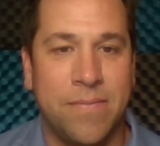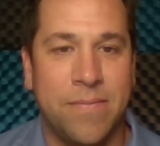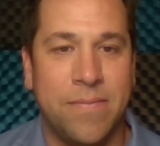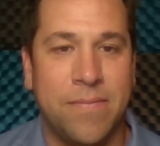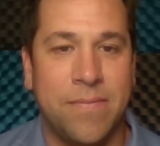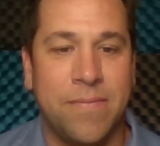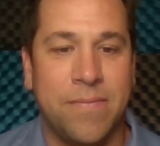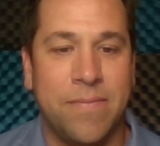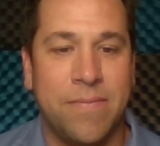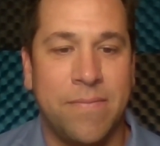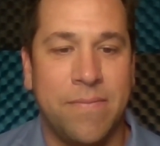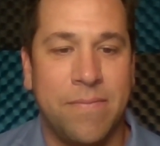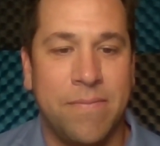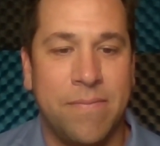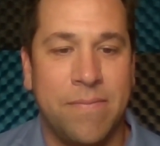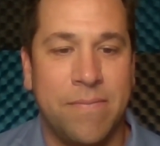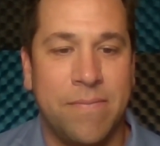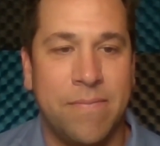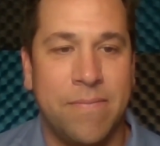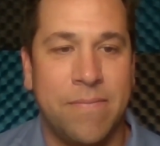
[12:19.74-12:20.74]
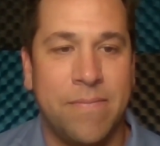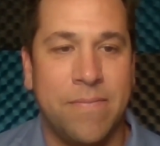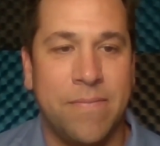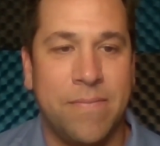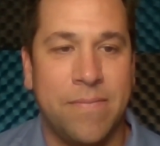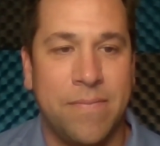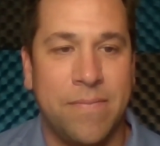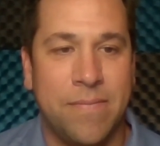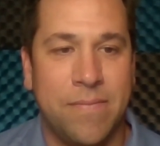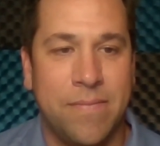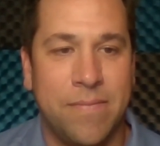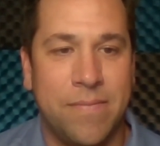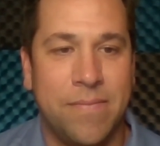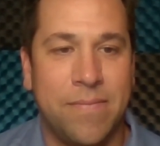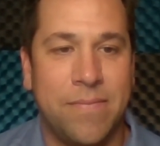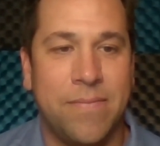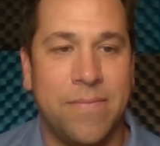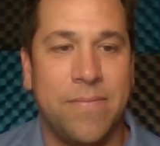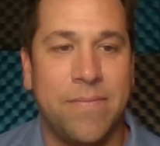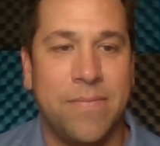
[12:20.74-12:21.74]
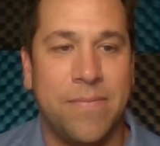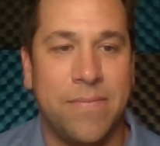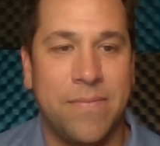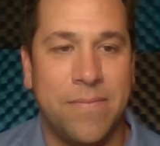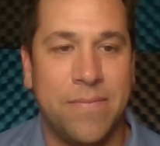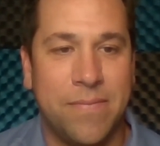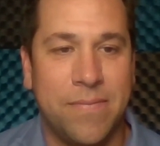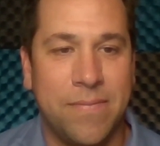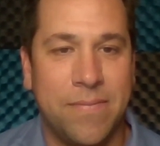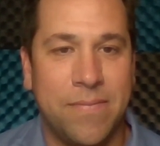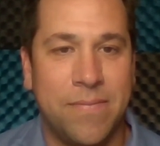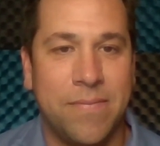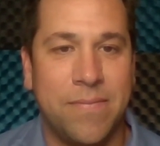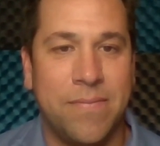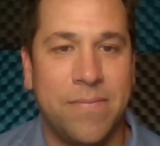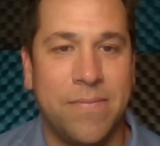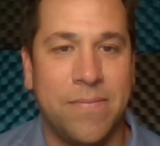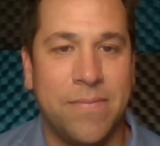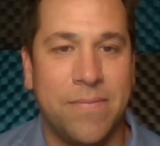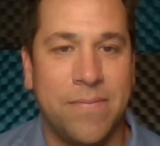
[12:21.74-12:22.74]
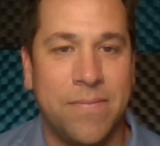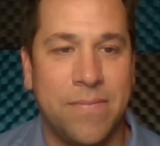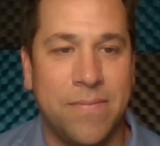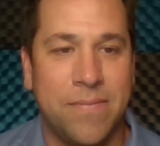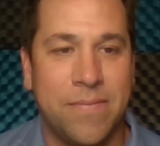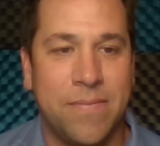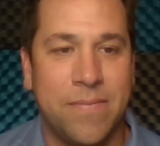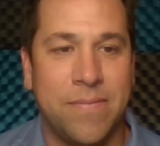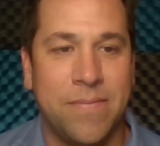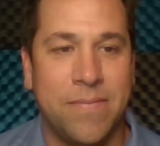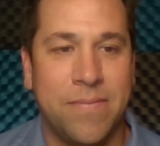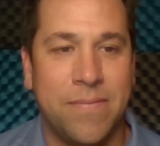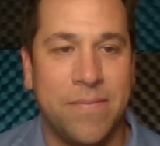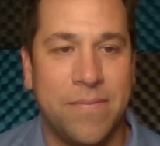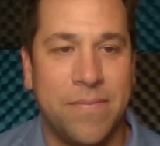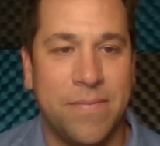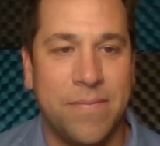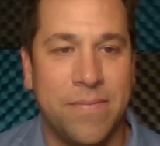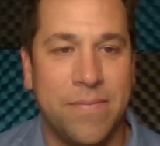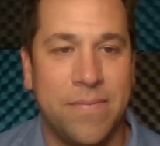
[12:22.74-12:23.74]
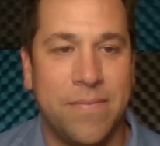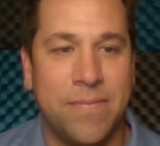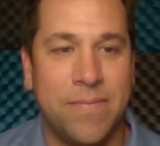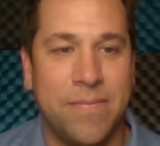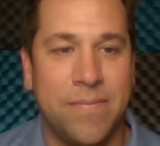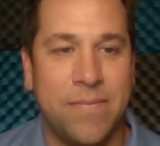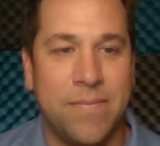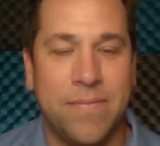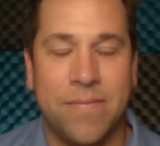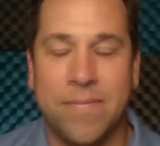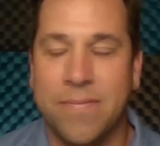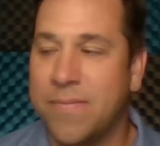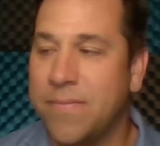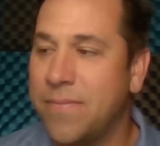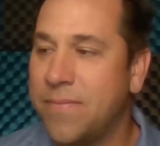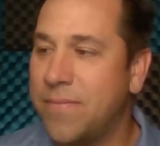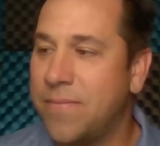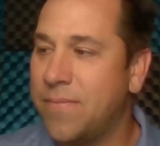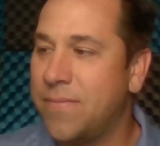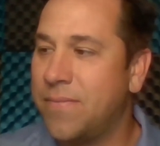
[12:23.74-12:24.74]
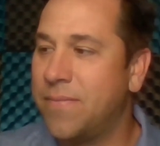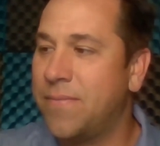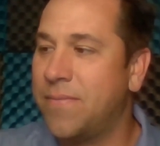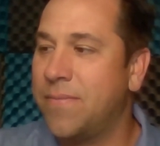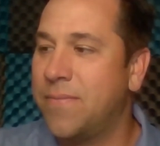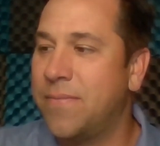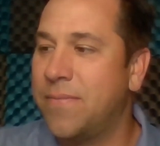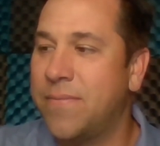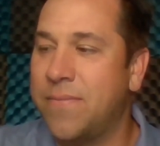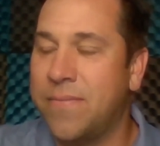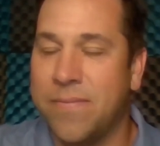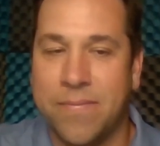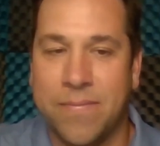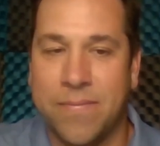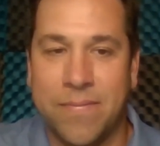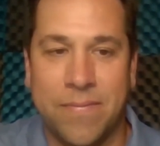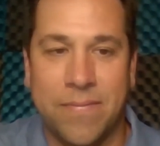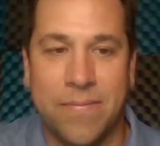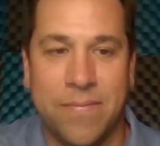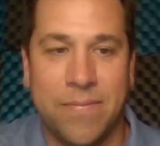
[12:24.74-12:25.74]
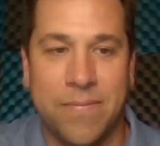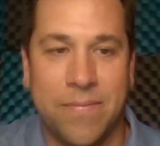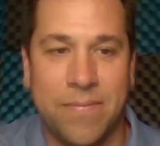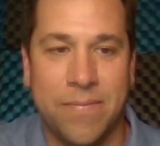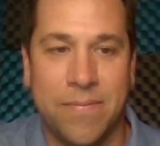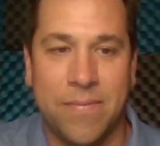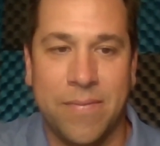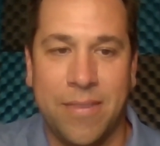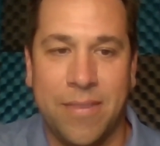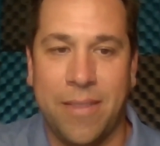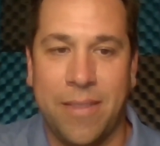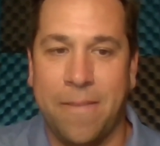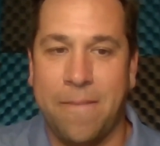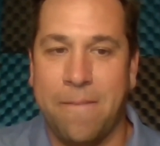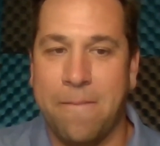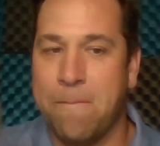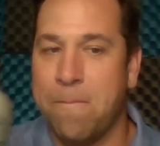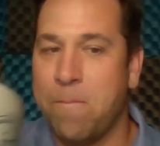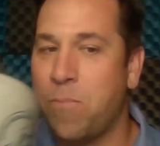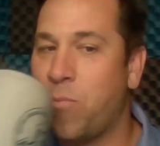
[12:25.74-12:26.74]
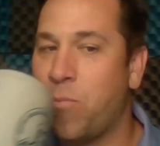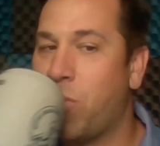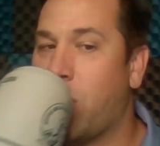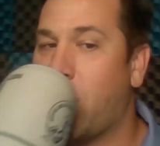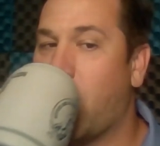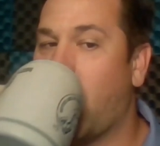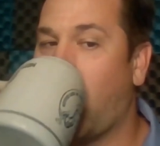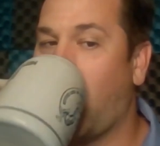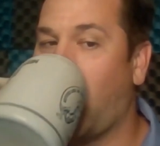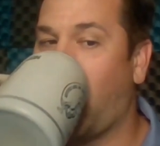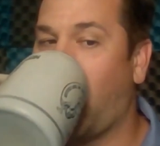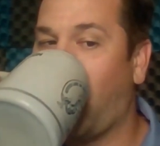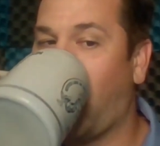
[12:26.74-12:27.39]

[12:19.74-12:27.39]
(not speaking)